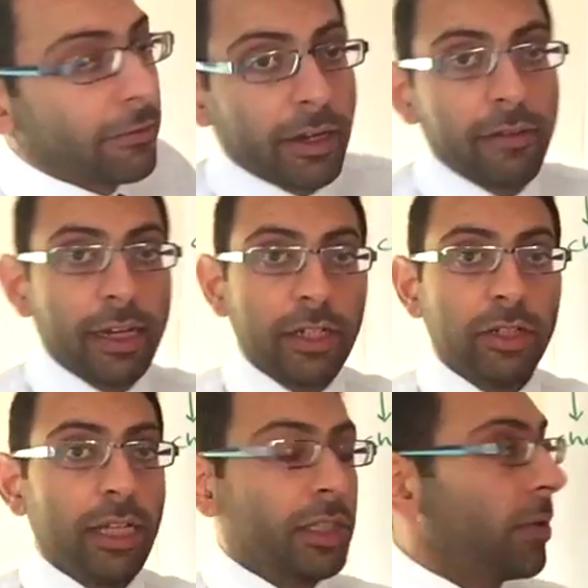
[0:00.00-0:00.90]
that
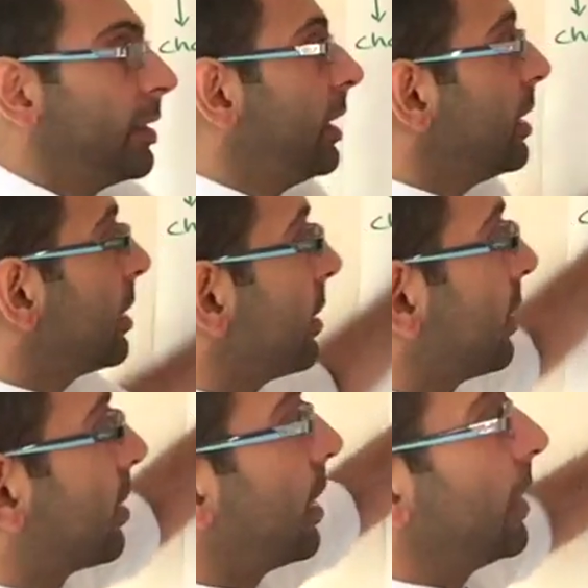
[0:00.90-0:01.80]
variation is. So in this
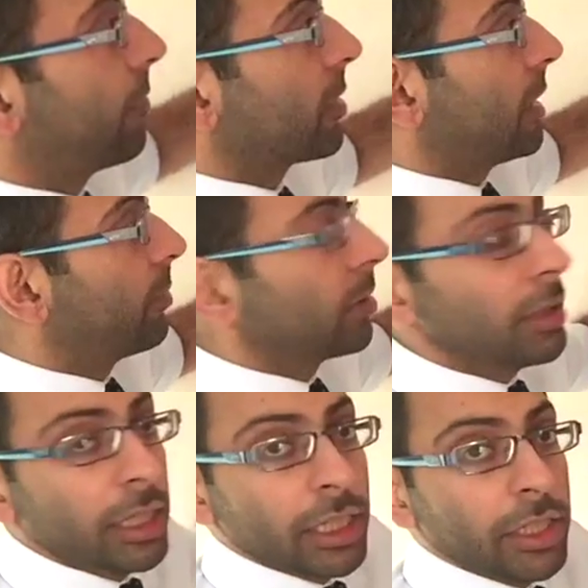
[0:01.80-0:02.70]
study, for
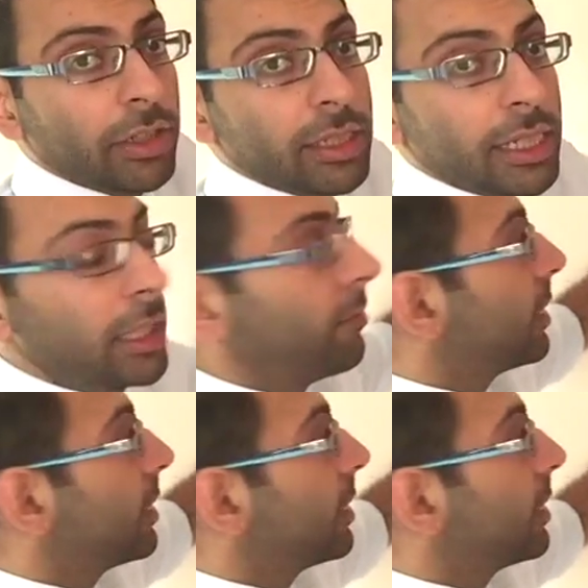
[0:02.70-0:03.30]
example, you can see that the